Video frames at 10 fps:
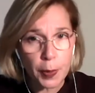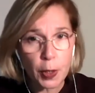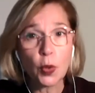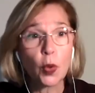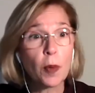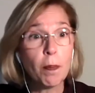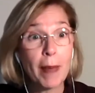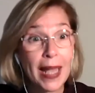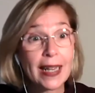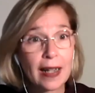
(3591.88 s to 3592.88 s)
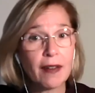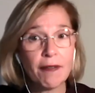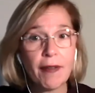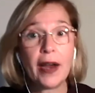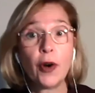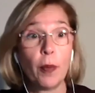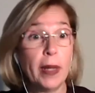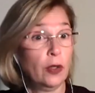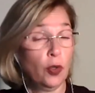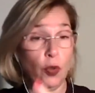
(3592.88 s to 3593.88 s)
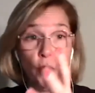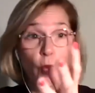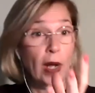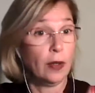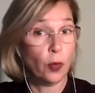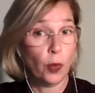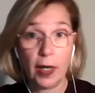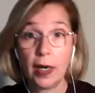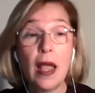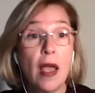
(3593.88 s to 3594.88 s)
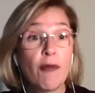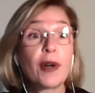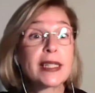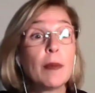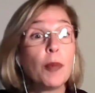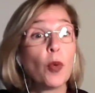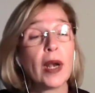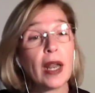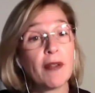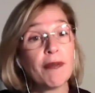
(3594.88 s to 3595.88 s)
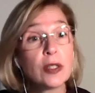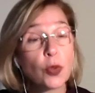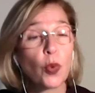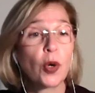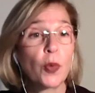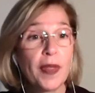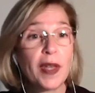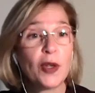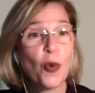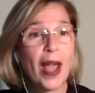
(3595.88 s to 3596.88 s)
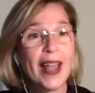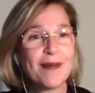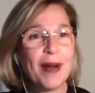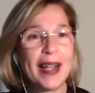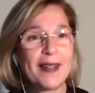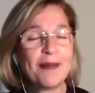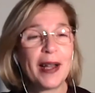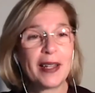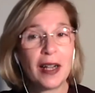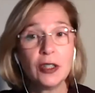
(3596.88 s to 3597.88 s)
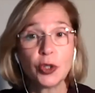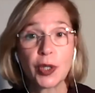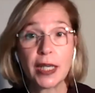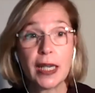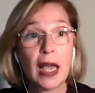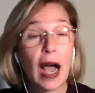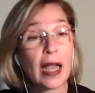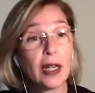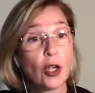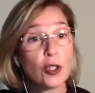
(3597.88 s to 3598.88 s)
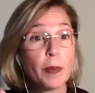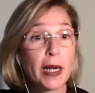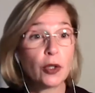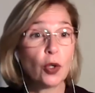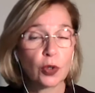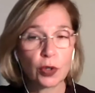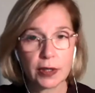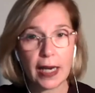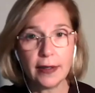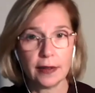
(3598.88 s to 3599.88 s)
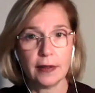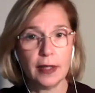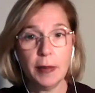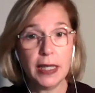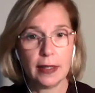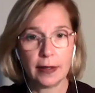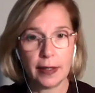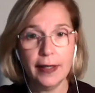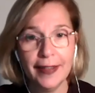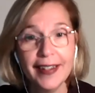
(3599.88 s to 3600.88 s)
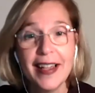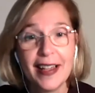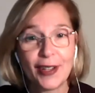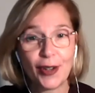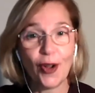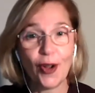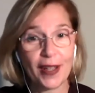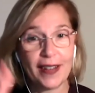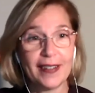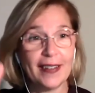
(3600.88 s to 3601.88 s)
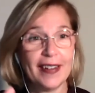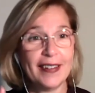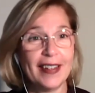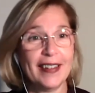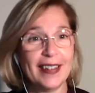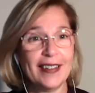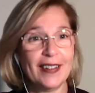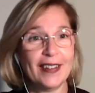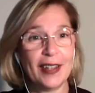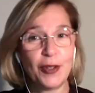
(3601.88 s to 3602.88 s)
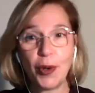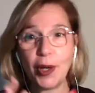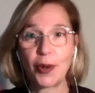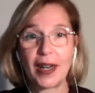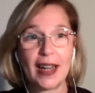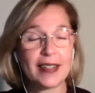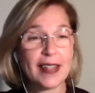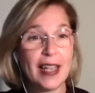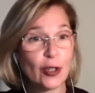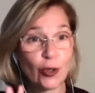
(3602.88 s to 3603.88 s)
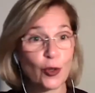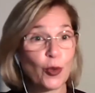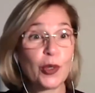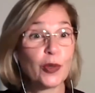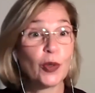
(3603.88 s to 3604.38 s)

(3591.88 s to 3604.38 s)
pure medical environment to one where, for example, when I first worked with the UN back in my country, I lost my doctor title immediately. In the UN organizations, you